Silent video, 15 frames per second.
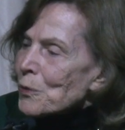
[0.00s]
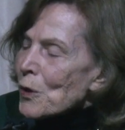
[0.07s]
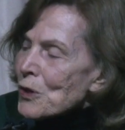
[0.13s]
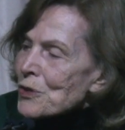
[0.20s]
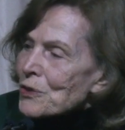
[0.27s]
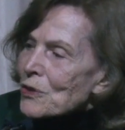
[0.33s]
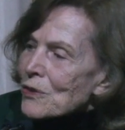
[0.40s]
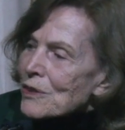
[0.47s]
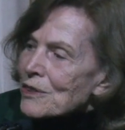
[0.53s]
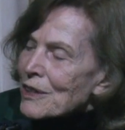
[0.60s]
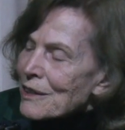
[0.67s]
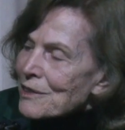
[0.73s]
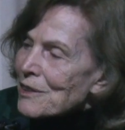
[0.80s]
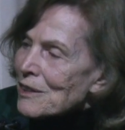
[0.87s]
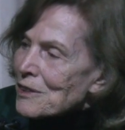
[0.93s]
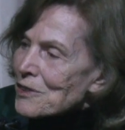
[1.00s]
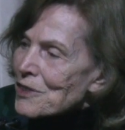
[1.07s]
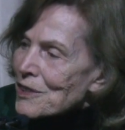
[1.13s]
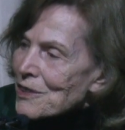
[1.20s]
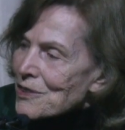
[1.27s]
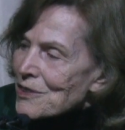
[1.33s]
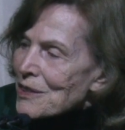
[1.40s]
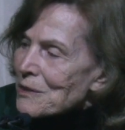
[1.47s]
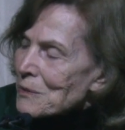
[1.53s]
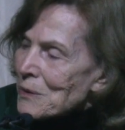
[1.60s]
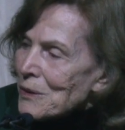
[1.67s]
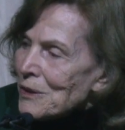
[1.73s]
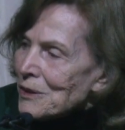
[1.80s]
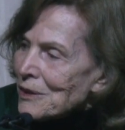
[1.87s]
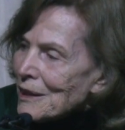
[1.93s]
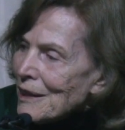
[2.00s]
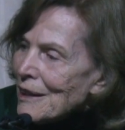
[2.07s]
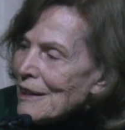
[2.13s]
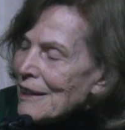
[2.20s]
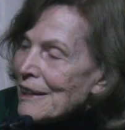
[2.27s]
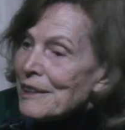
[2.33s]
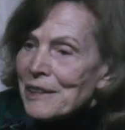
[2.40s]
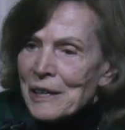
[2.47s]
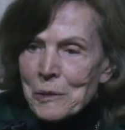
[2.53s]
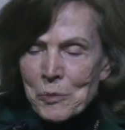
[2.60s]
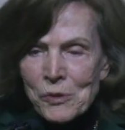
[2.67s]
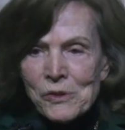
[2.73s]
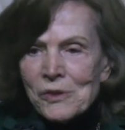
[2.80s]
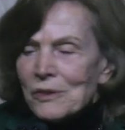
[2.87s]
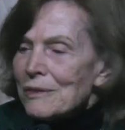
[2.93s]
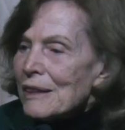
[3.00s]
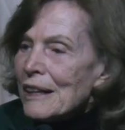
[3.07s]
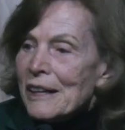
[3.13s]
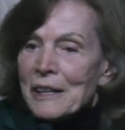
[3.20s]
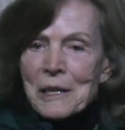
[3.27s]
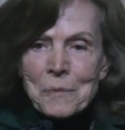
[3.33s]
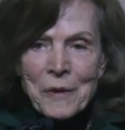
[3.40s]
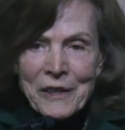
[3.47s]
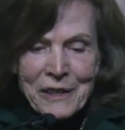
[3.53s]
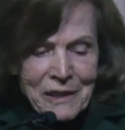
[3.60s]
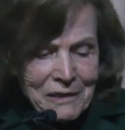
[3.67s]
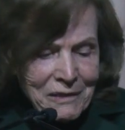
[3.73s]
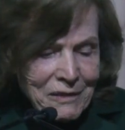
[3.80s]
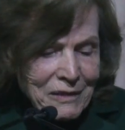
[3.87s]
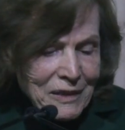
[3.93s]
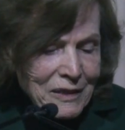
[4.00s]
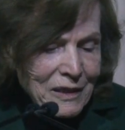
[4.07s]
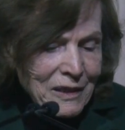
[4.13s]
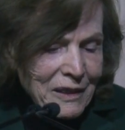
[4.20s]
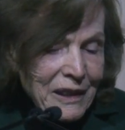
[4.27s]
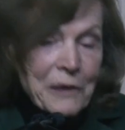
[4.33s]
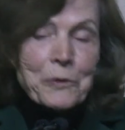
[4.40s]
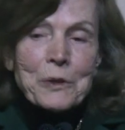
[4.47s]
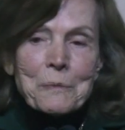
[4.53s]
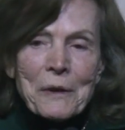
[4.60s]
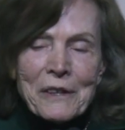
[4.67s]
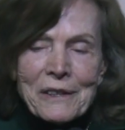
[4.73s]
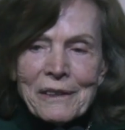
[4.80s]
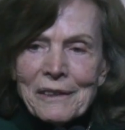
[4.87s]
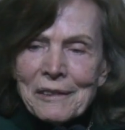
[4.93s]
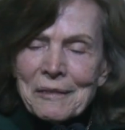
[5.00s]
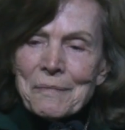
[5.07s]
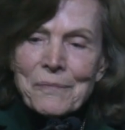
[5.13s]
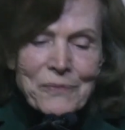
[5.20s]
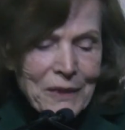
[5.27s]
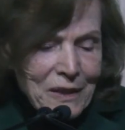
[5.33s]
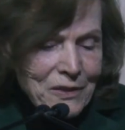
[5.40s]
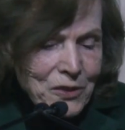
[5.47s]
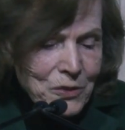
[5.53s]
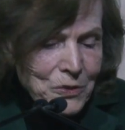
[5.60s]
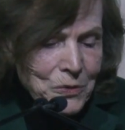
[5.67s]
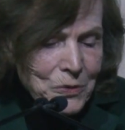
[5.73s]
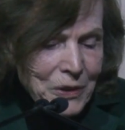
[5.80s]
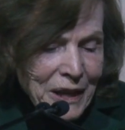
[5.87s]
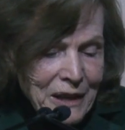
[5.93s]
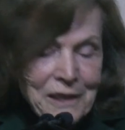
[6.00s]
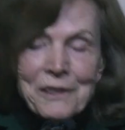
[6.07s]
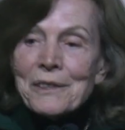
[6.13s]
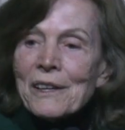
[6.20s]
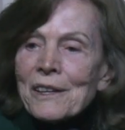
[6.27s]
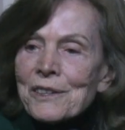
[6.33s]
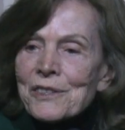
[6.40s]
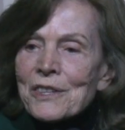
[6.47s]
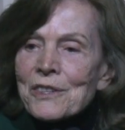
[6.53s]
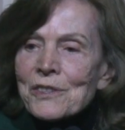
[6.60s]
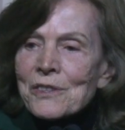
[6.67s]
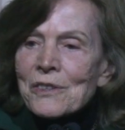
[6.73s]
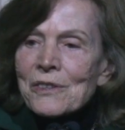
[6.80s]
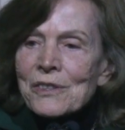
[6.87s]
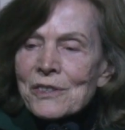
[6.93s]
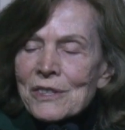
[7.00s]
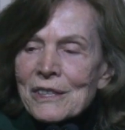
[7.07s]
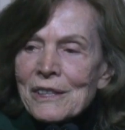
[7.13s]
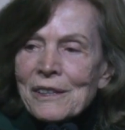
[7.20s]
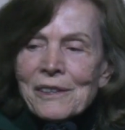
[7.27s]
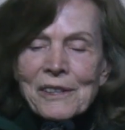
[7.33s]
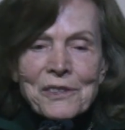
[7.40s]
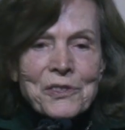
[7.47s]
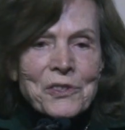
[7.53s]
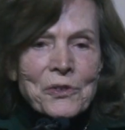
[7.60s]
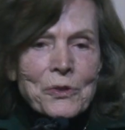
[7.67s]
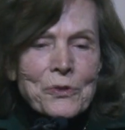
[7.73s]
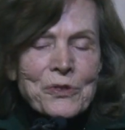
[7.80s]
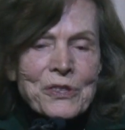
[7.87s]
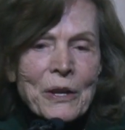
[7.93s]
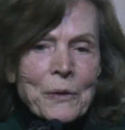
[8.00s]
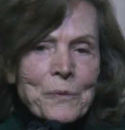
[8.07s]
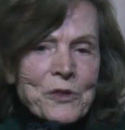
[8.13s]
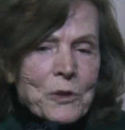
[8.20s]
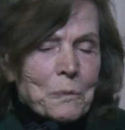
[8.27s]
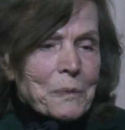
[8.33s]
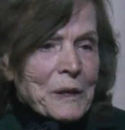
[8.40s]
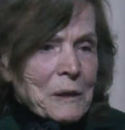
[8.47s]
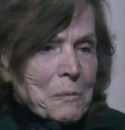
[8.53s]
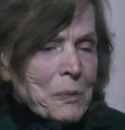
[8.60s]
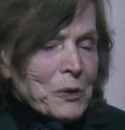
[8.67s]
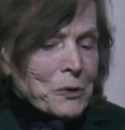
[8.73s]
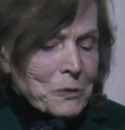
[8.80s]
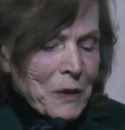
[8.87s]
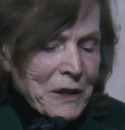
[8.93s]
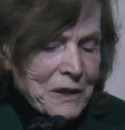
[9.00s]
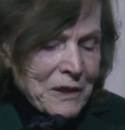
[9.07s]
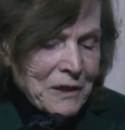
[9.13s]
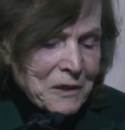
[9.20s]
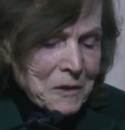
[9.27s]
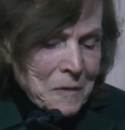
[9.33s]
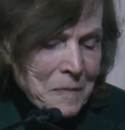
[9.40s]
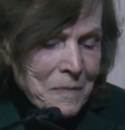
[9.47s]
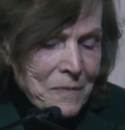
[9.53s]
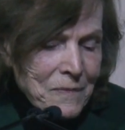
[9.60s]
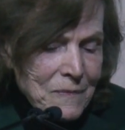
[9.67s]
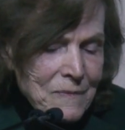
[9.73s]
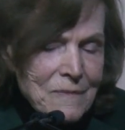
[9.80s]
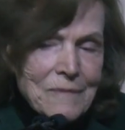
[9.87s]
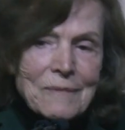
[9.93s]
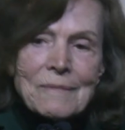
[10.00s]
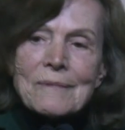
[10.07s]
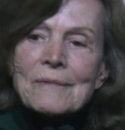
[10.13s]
trying to foster the technologies that will enable anybody, everybody, to gain access to the sea. These little subs are being built right now